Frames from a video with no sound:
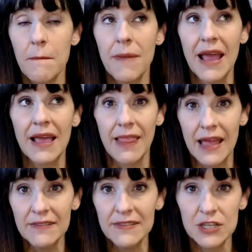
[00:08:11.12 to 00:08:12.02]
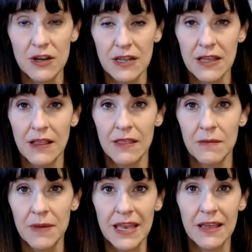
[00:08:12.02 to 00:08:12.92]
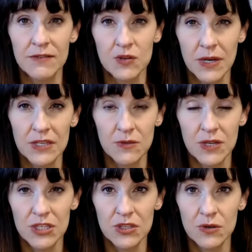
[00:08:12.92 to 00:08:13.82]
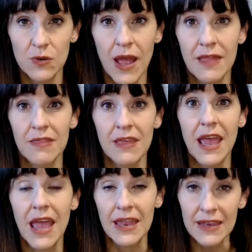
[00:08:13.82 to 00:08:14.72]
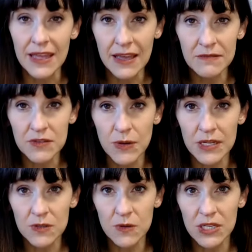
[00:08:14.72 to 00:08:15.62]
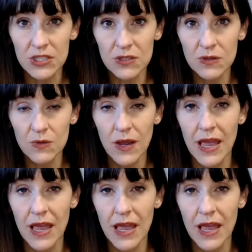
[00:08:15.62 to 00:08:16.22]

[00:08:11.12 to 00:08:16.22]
my life starting the beginning of 2022 and the ending of 2022,